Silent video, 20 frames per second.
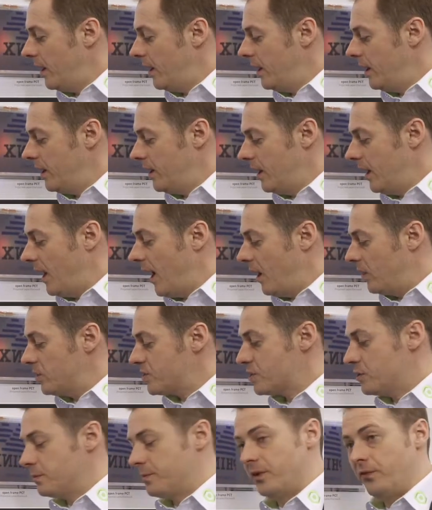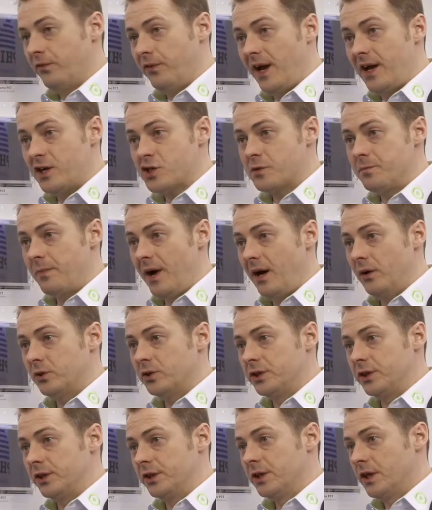it allows to be flush
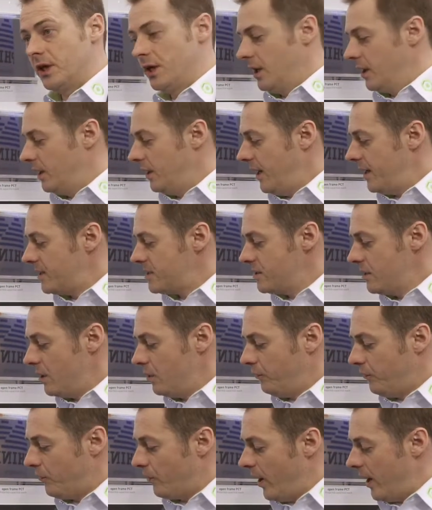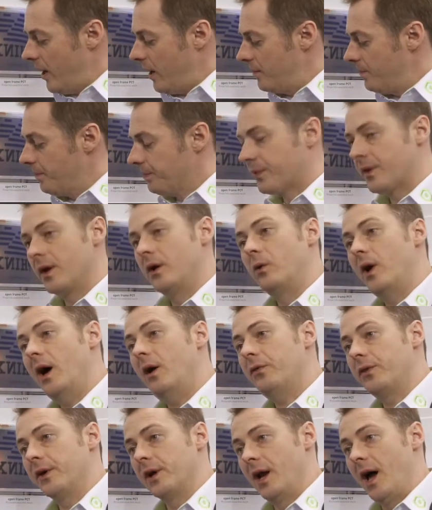mounted. It has no frame
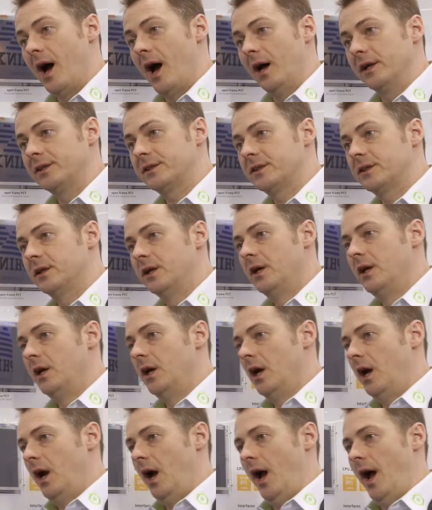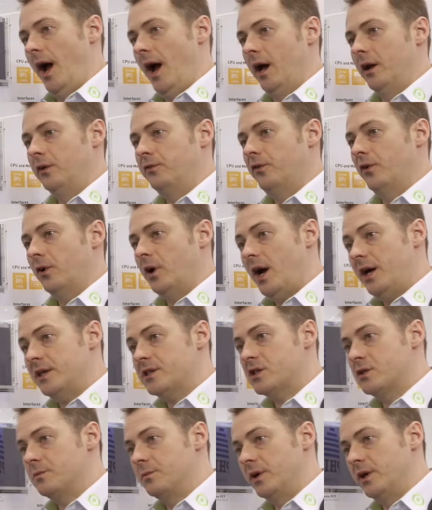around the glass. And for
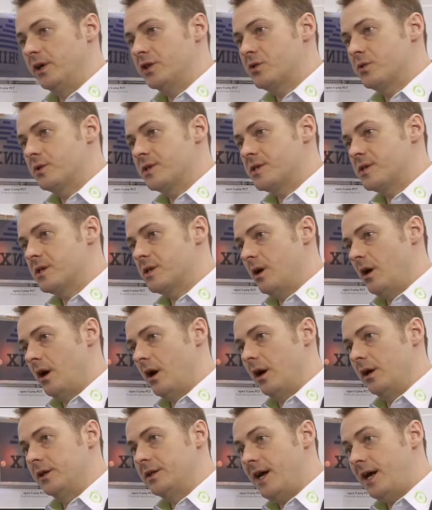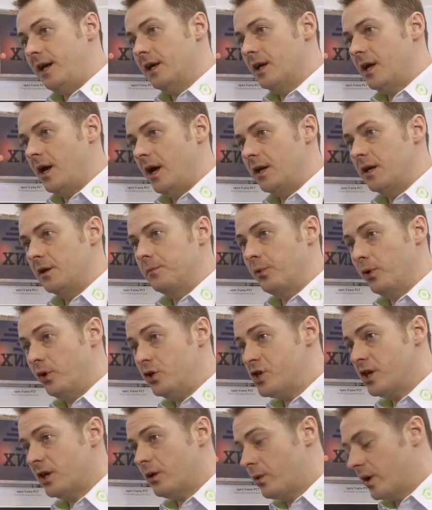customers with dedicated
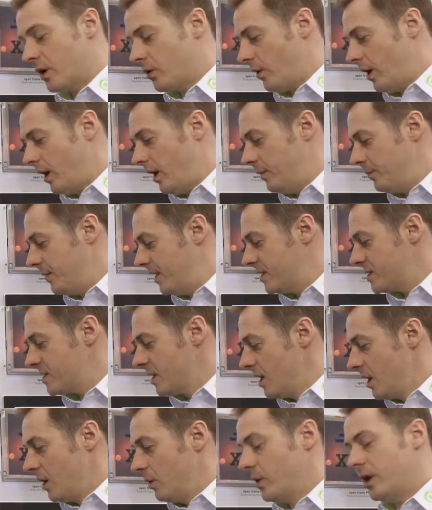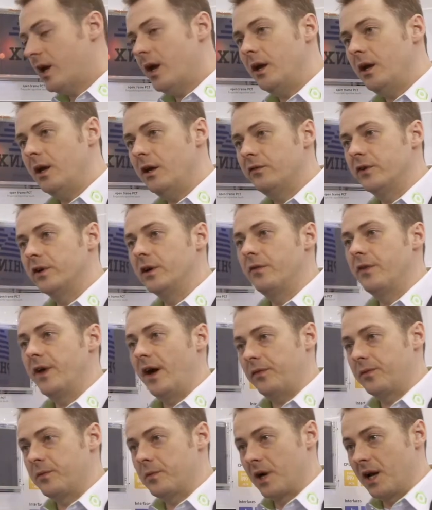project requirements, we can even
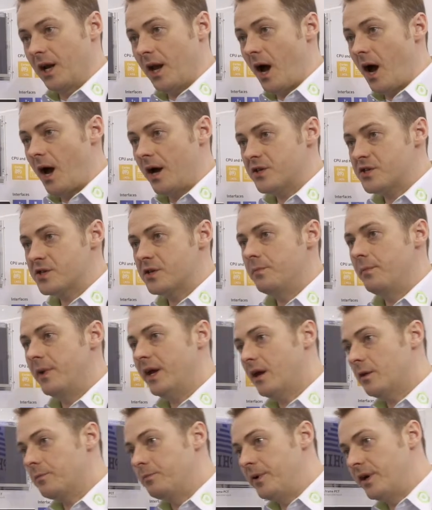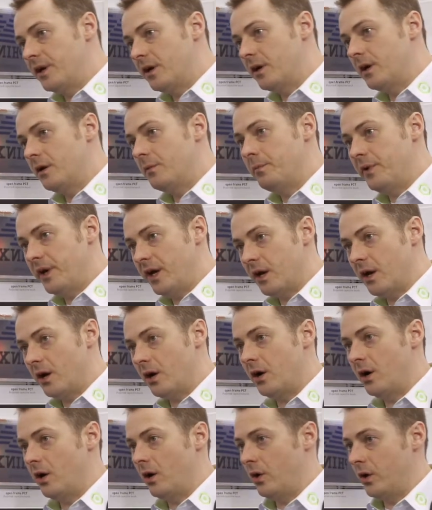adapt the glass, make it
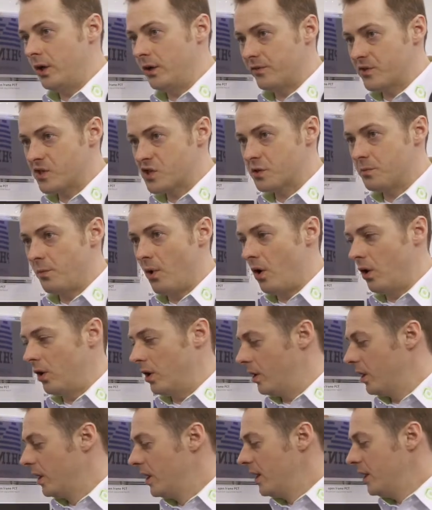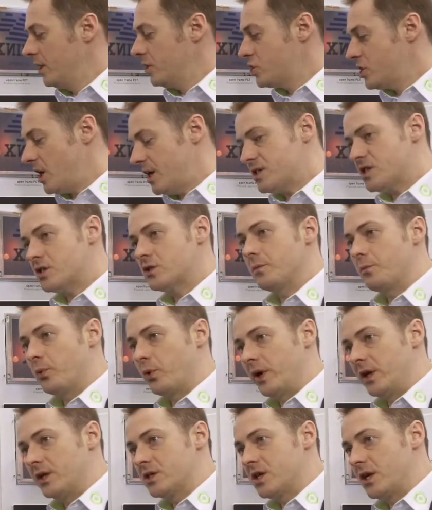bigger or even smaller, change the
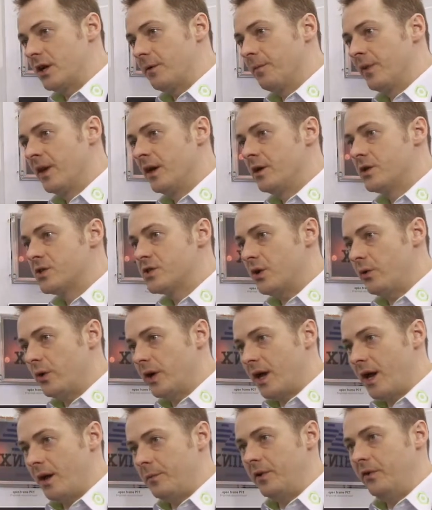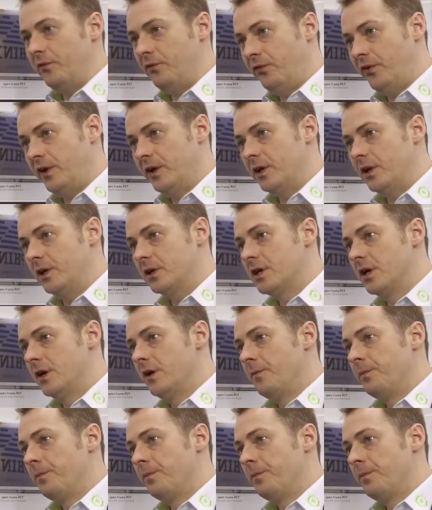printing so it can be fitted